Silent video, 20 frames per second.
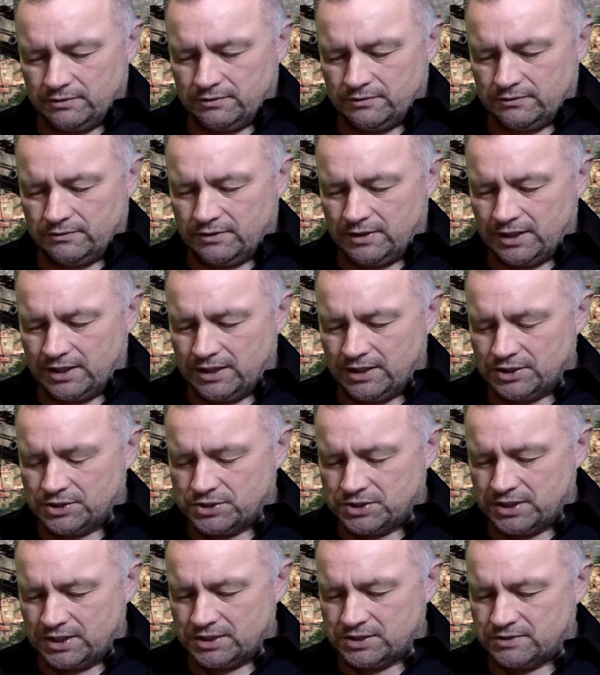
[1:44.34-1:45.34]
They get a
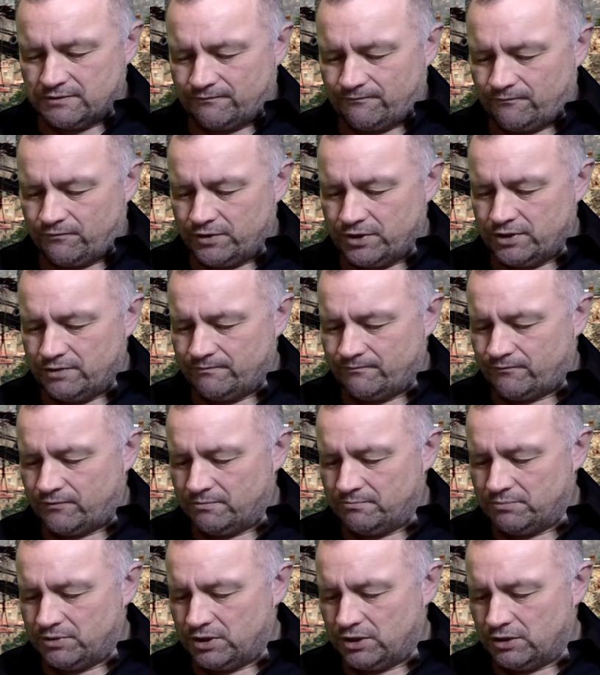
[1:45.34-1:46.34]
sense of freedom
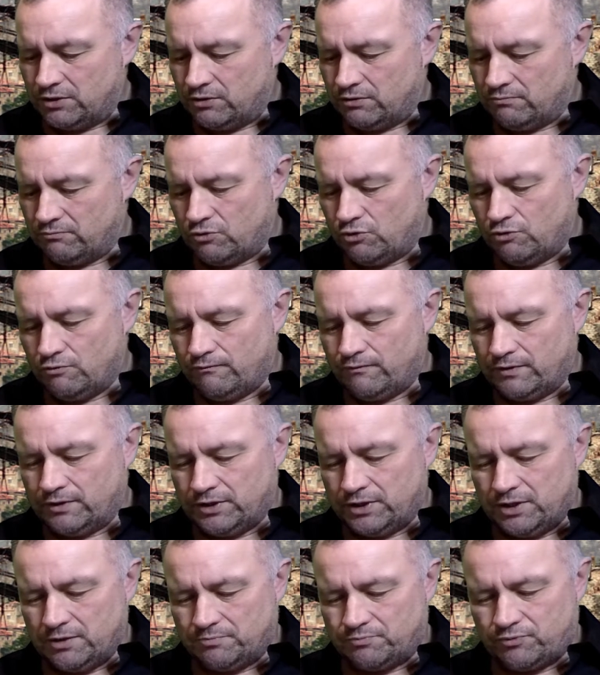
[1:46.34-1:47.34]
from being
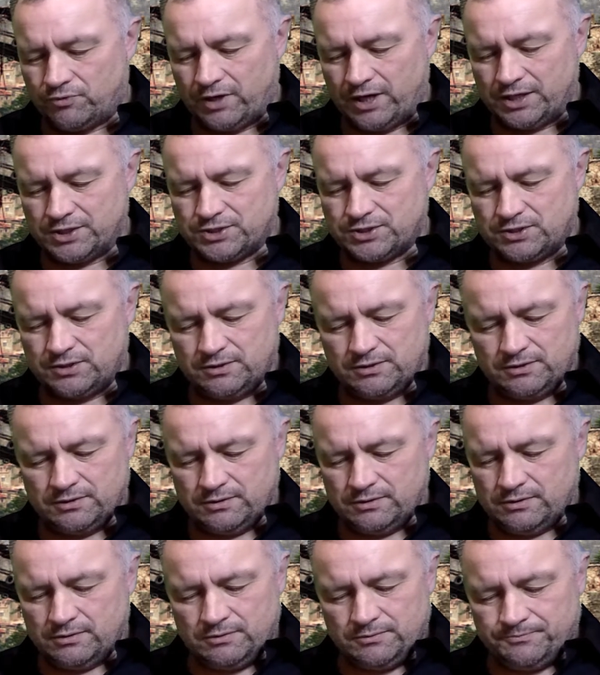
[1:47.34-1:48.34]
overly oppressed.
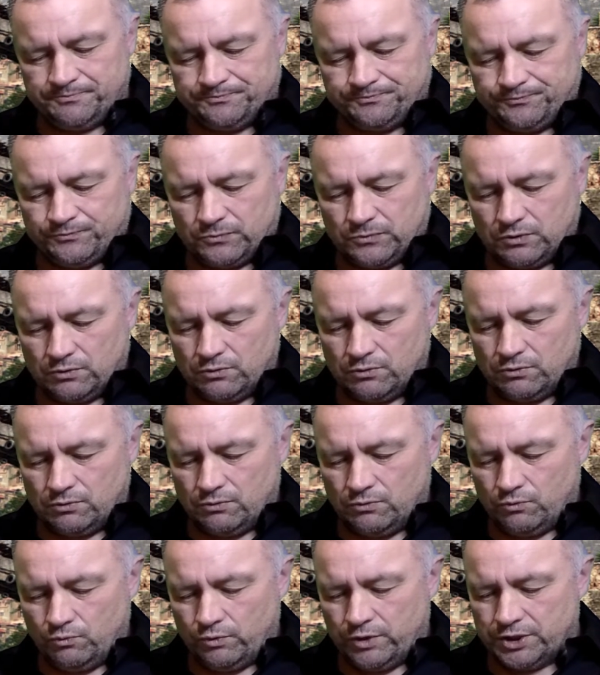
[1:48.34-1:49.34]

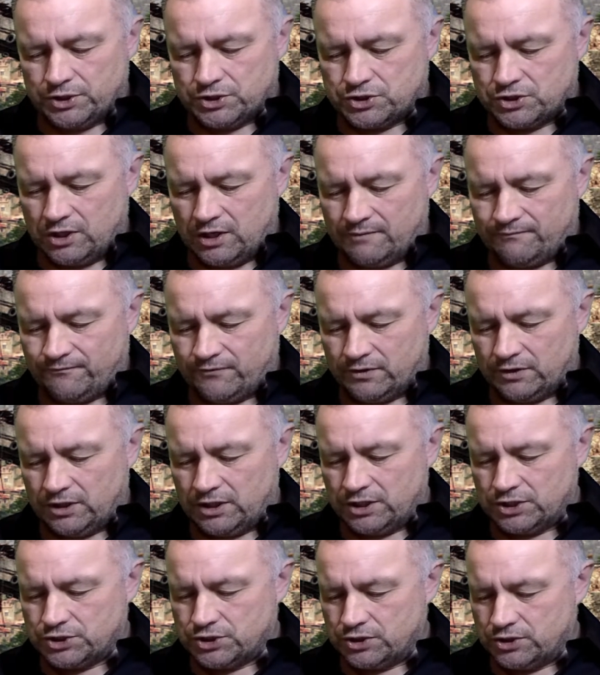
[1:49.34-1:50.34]
We had stopped for
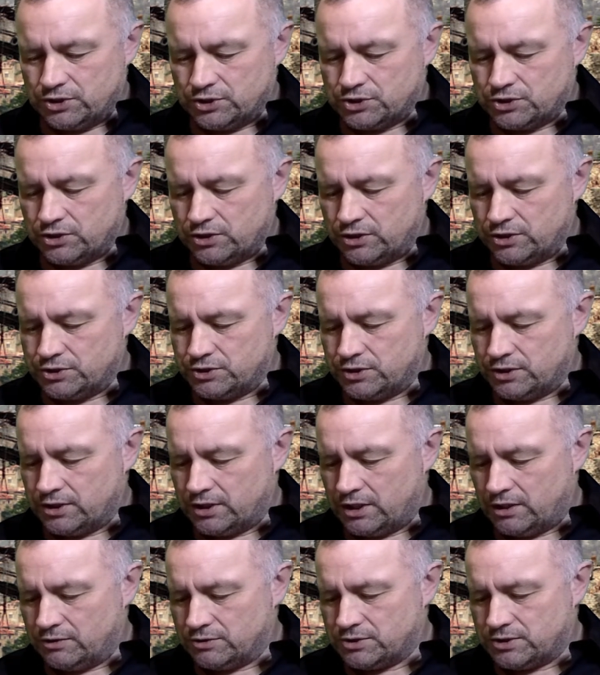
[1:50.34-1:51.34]
lunch and the sergeant
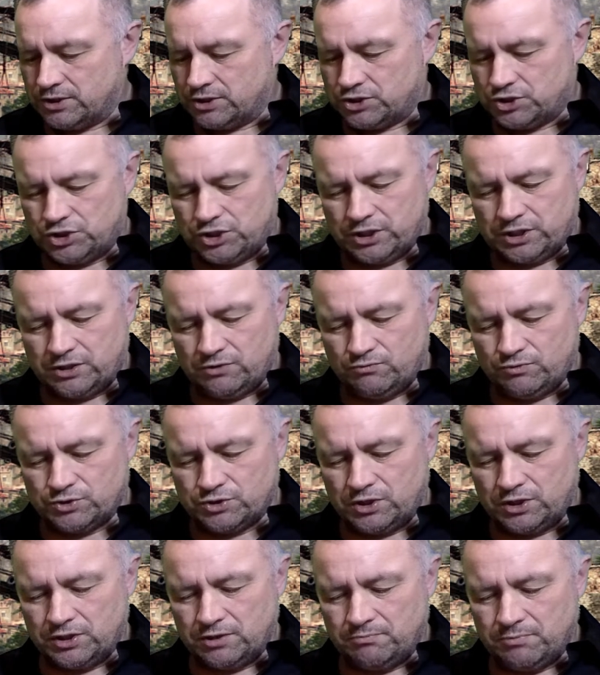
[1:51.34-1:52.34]
announced that chicken was
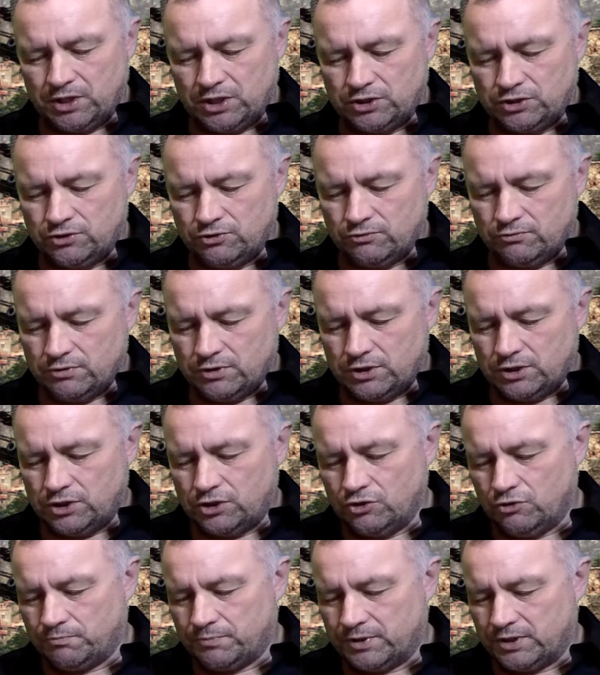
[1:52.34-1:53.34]
on the menu. He
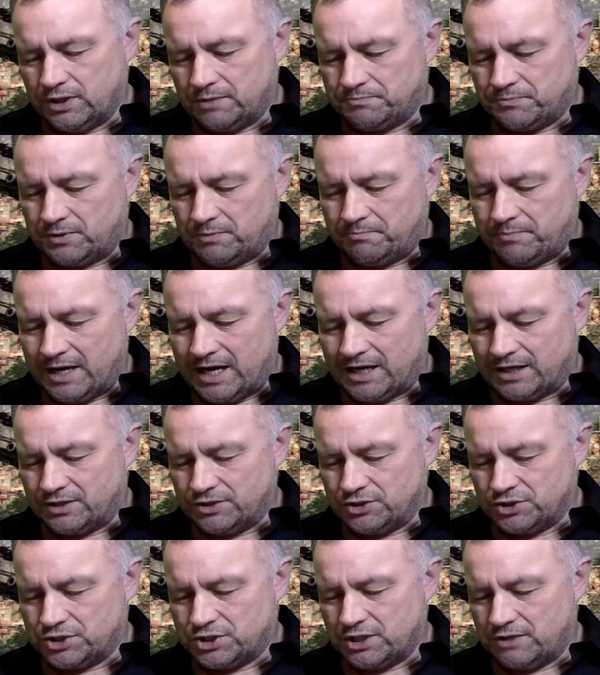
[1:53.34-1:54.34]
opened up the back of
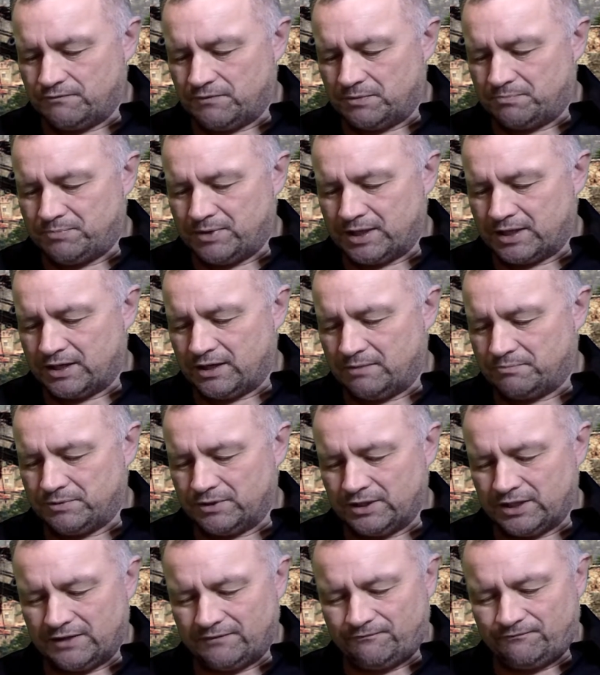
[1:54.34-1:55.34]
the Chevy pickup and
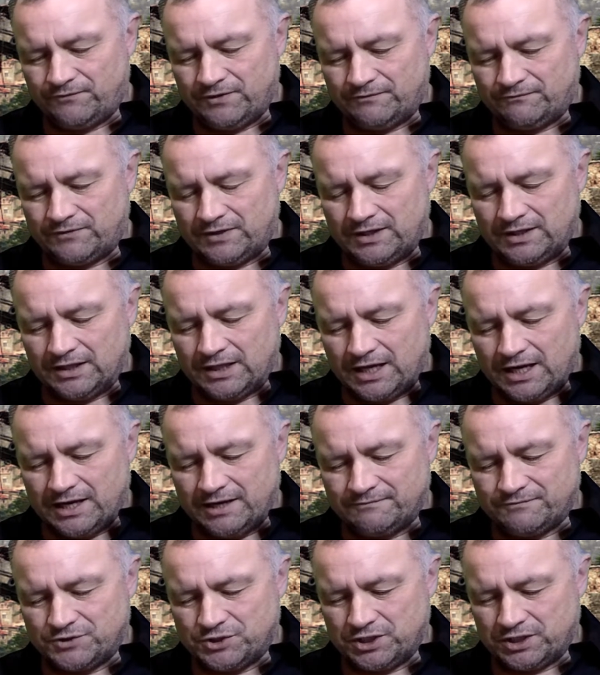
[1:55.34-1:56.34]
let 50
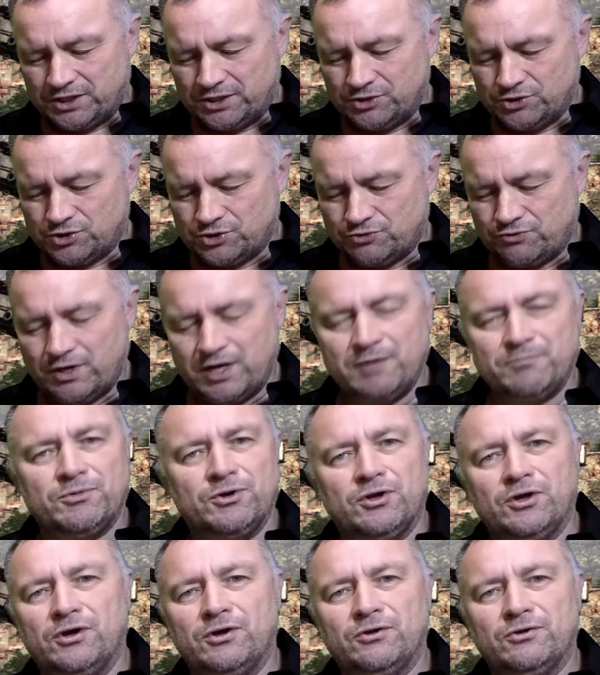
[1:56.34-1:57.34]
live chickens scramble
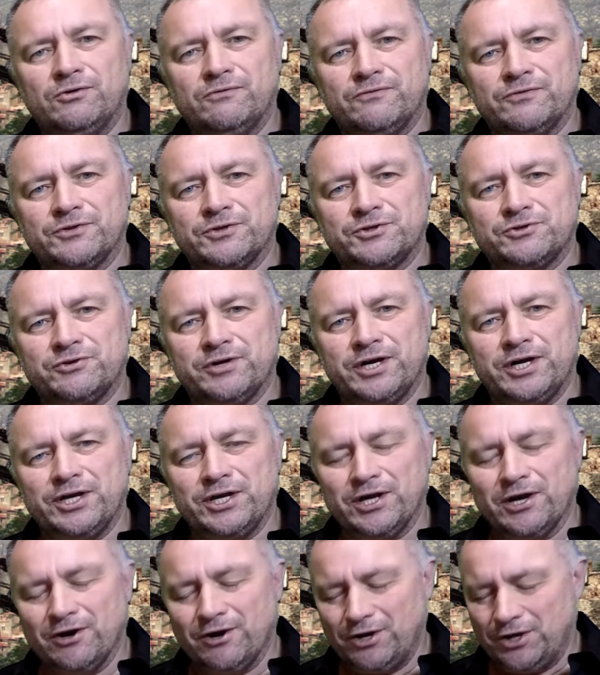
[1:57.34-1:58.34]
all over the training
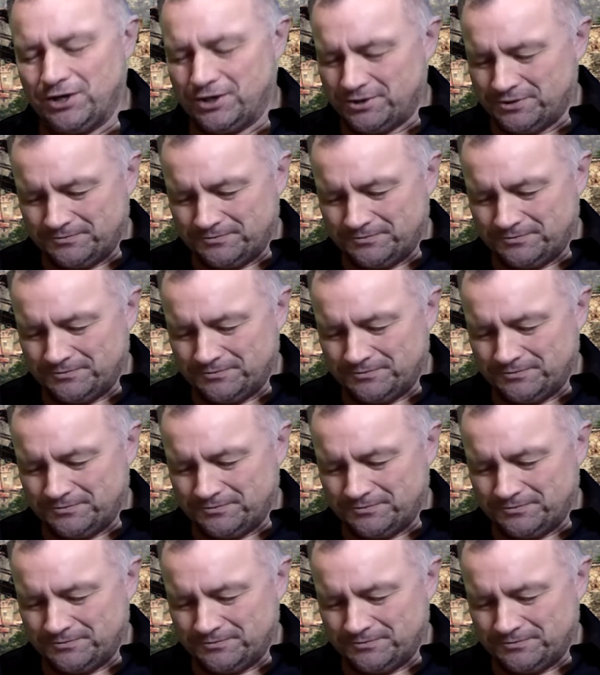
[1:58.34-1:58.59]
area.